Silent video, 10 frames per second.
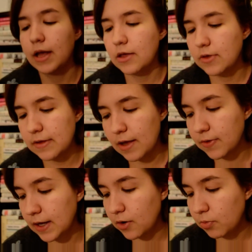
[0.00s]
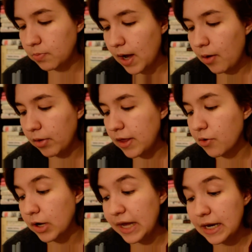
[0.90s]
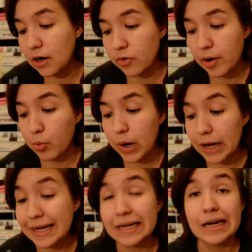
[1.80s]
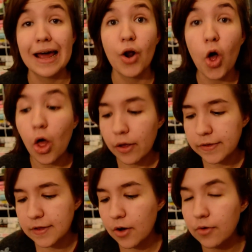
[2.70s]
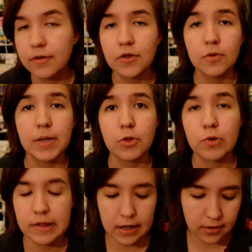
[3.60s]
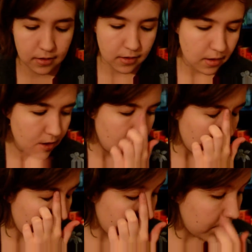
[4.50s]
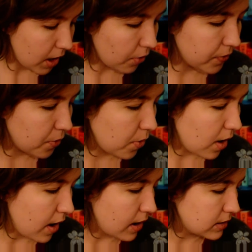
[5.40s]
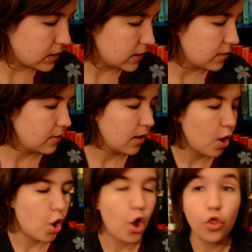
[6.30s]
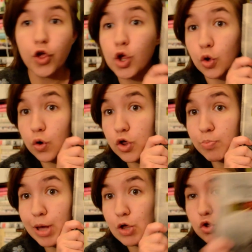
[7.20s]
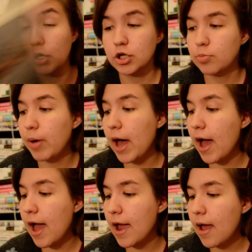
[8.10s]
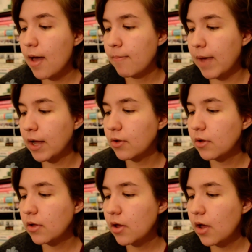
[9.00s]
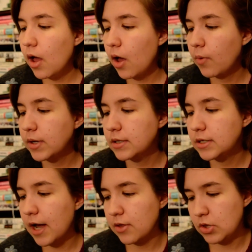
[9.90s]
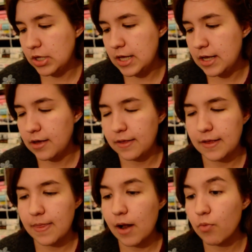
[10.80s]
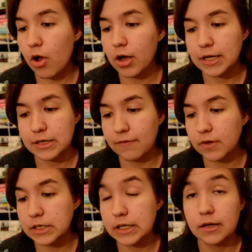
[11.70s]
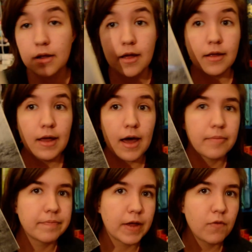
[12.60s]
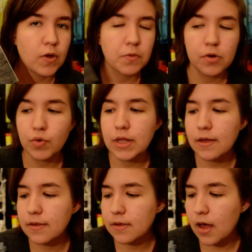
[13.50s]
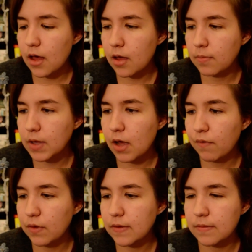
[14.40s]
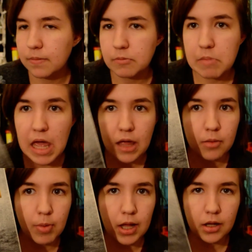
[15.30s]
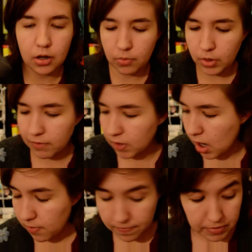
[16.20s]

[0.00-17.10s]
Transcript: It just sounds like it'll, I'll either get it or I will not get it at all. So, it should be interesting. Um, I also got The English Patient by Michael Owen Dachi. I said that wrong. I definitely did. Yeah, I've always wanted to read this. Um, the cover is meh, but, you know, we'll give it a go.